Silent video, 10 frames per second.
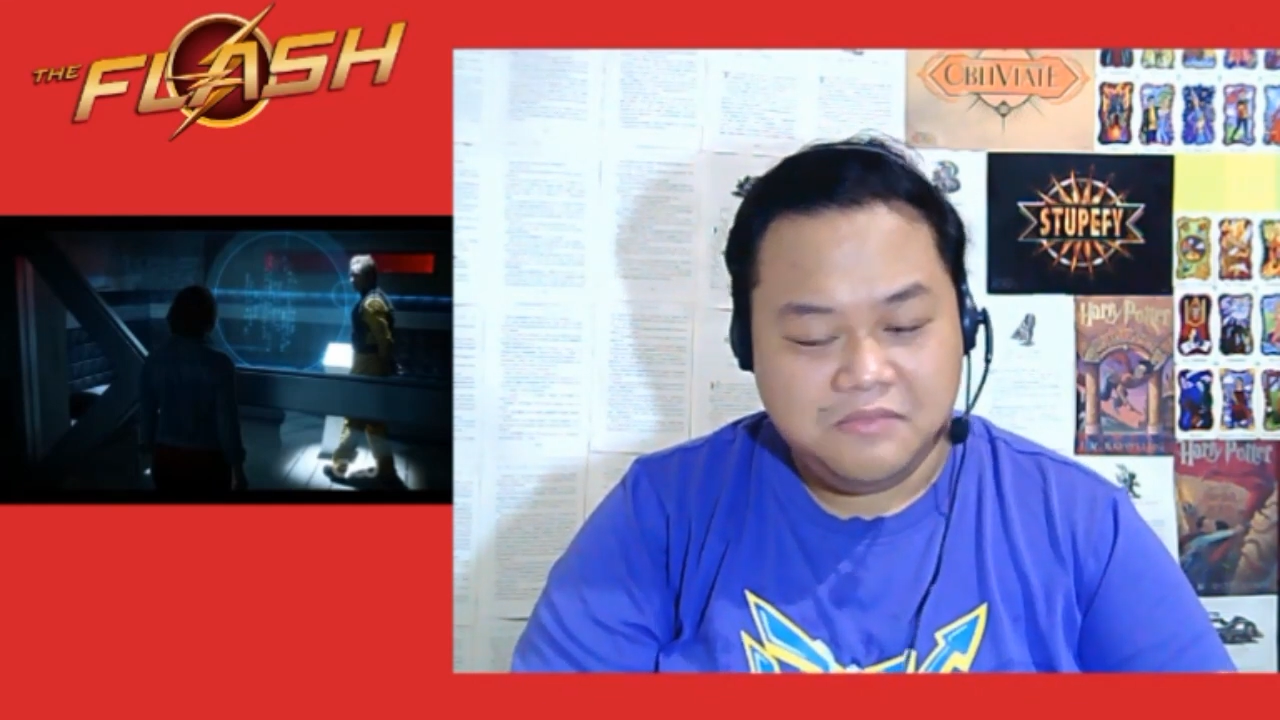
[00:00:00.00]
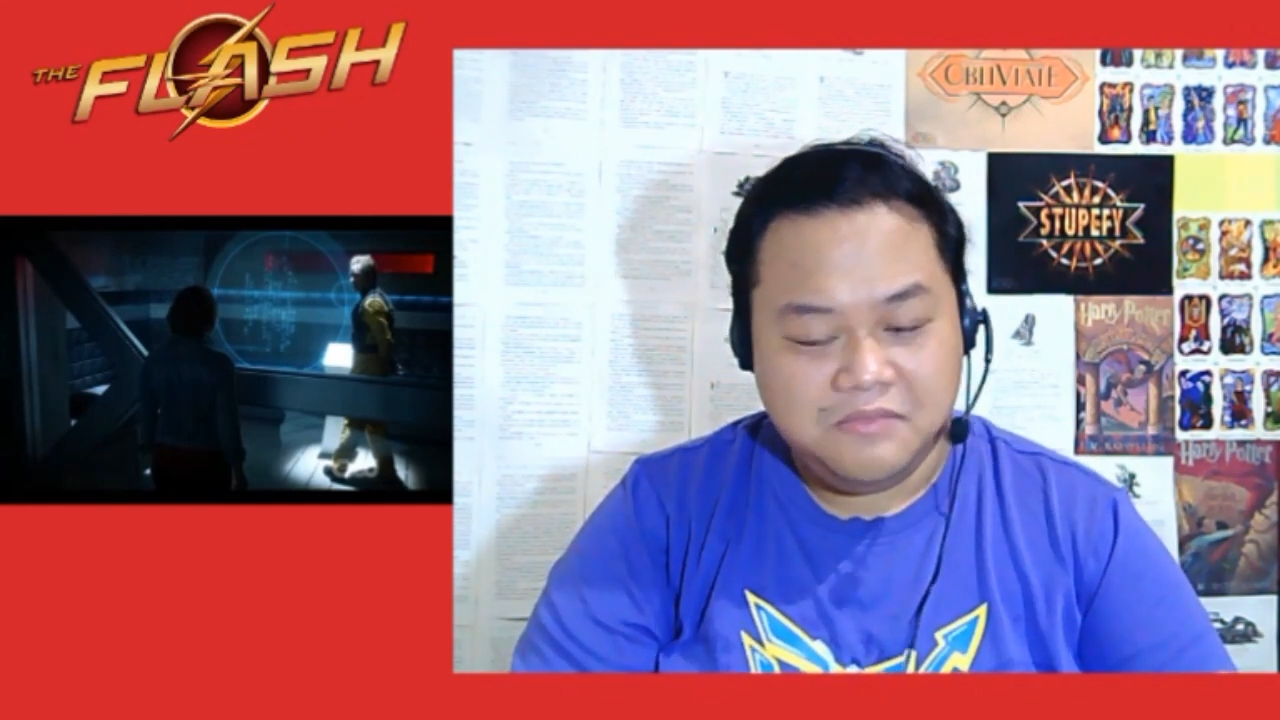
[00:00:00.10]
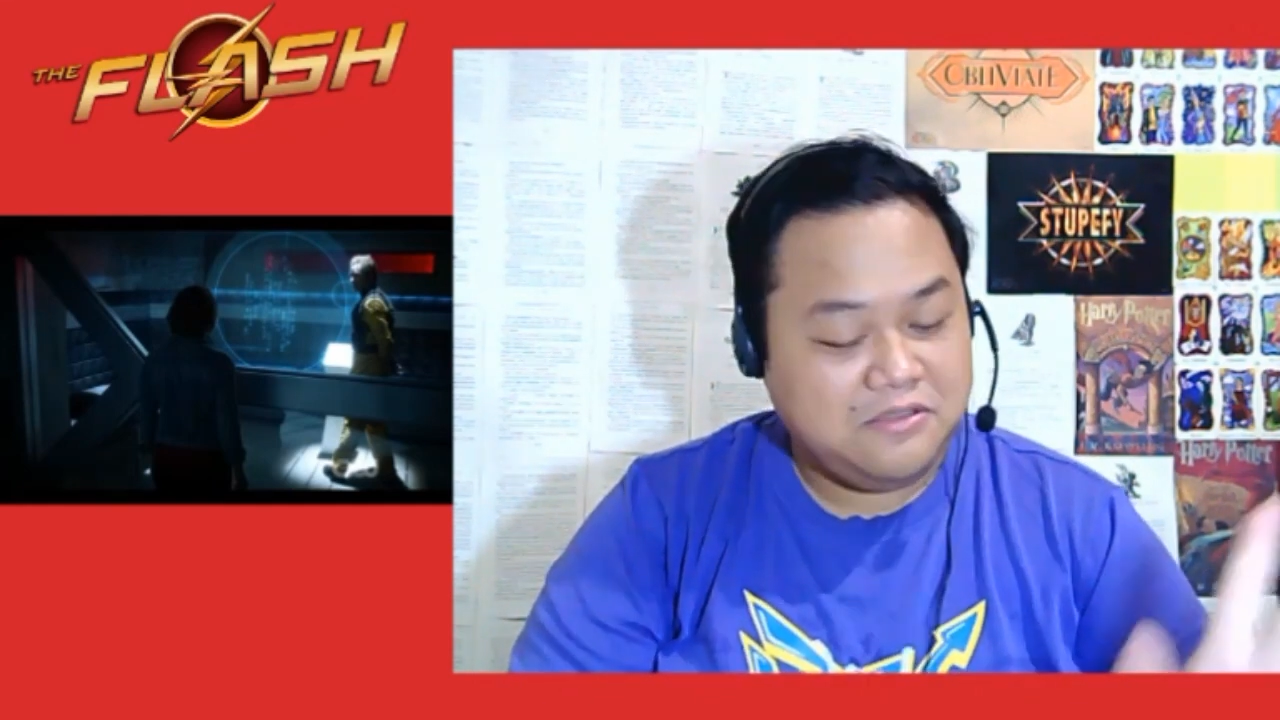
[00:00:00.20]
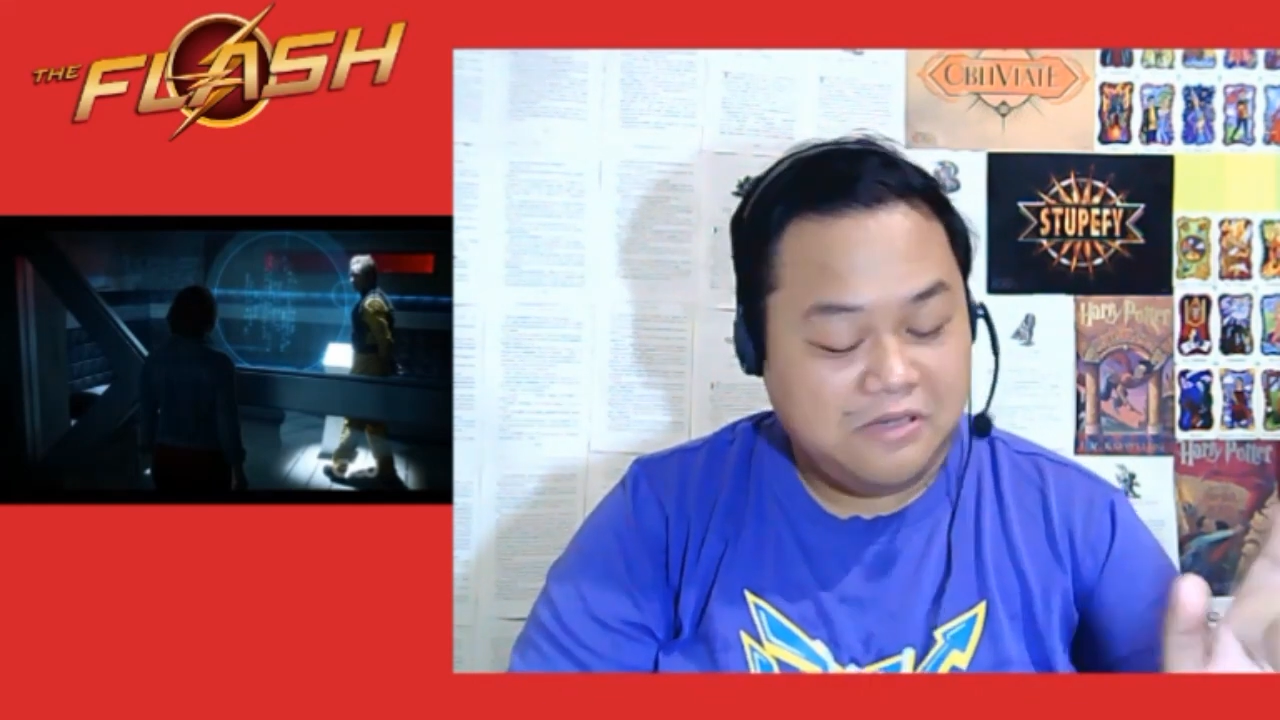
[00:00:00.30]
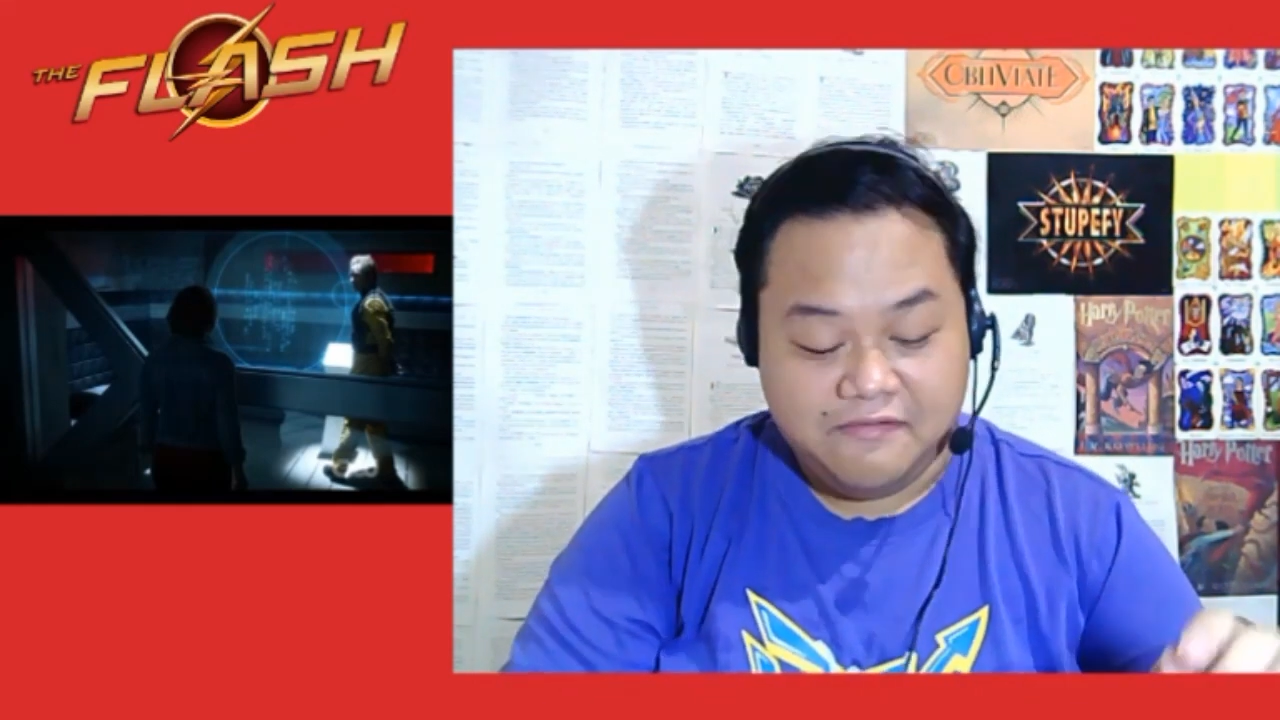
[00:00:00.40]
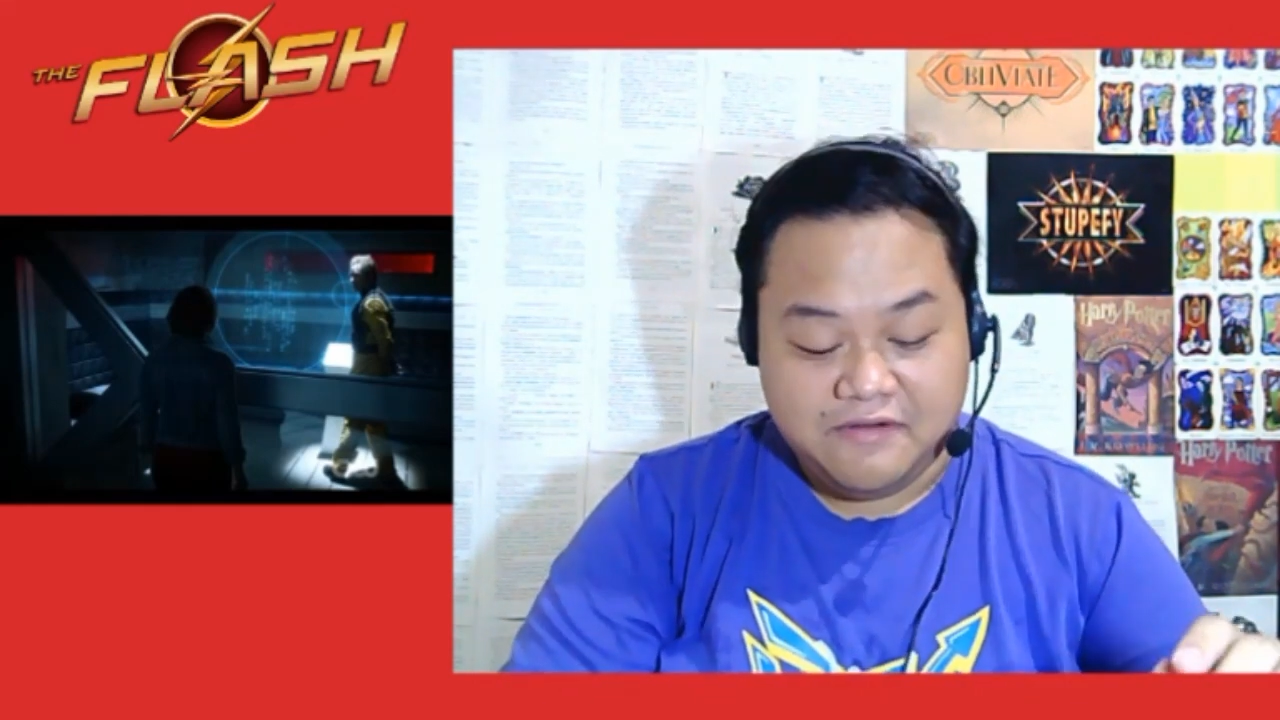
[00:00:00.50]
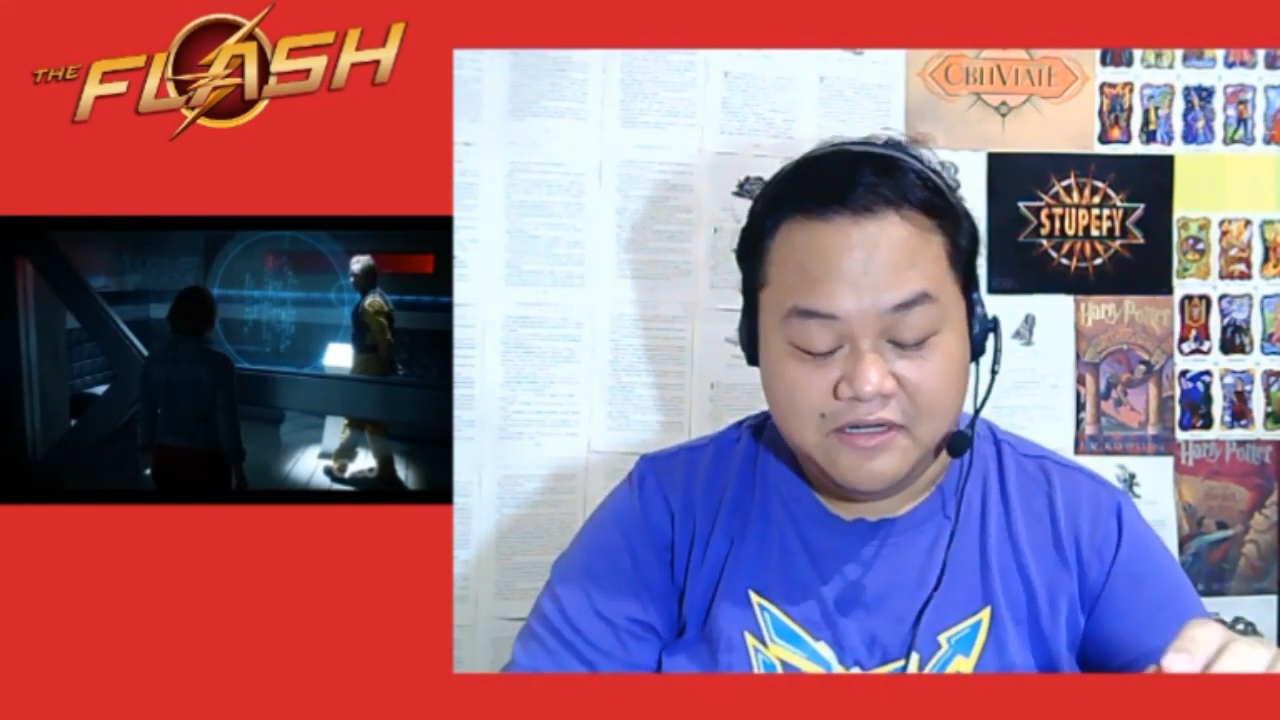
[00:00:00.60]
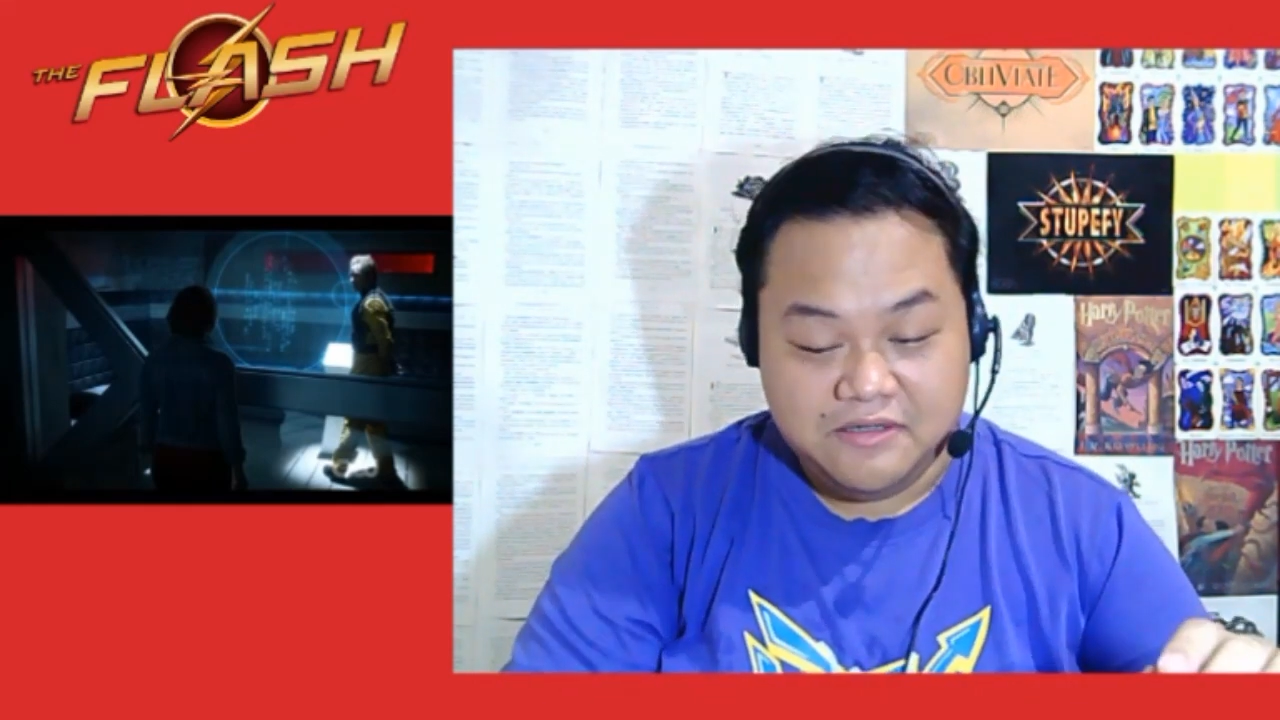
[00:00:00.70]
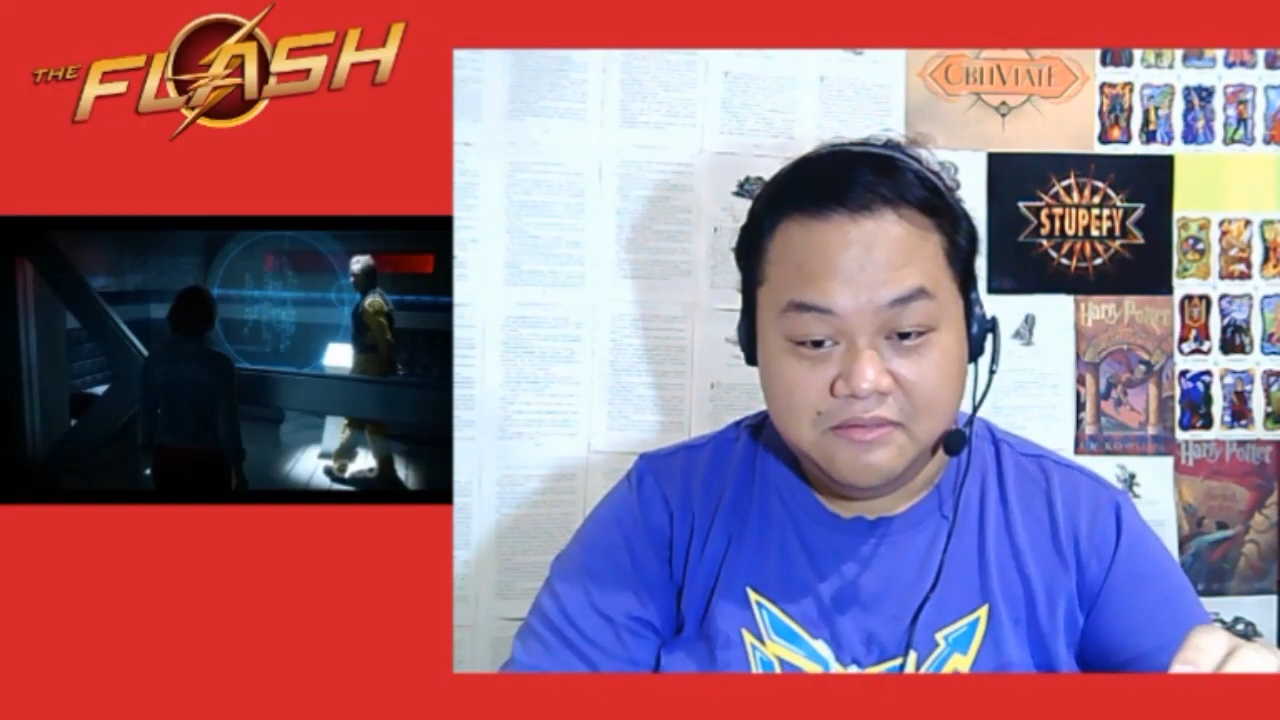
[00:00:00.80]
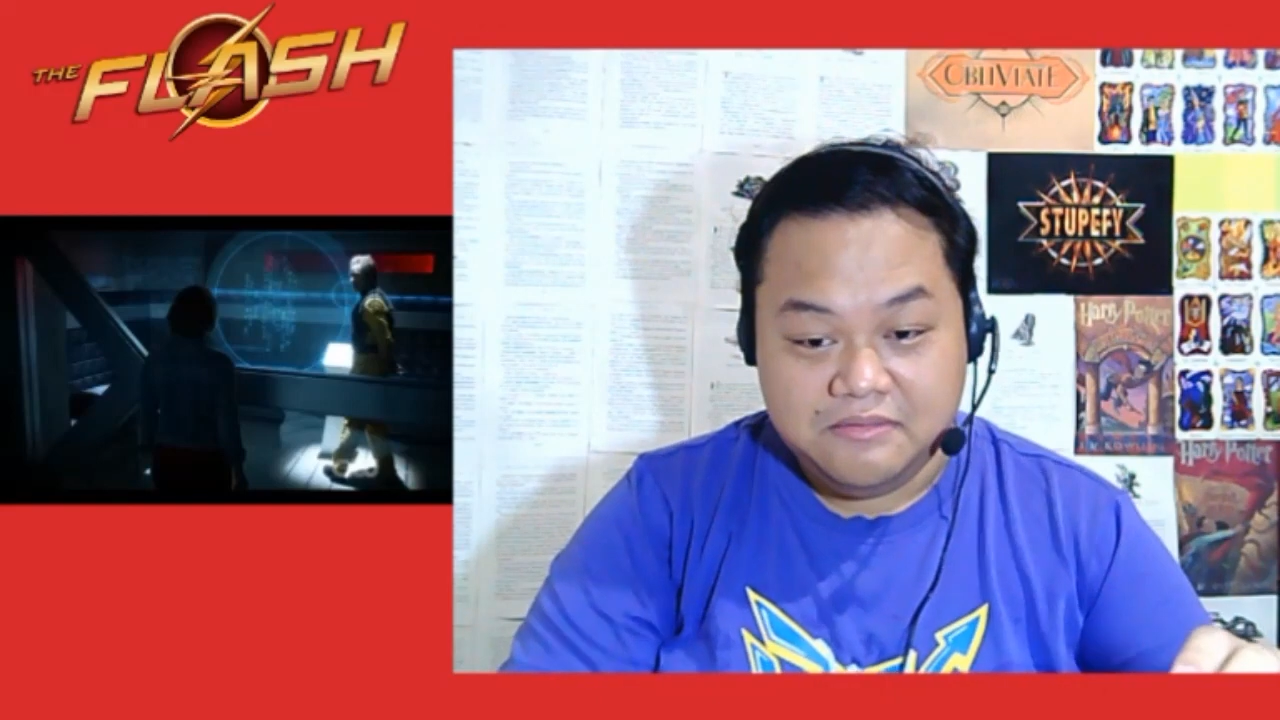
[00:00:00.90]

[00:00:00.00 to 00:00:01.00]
But whatever.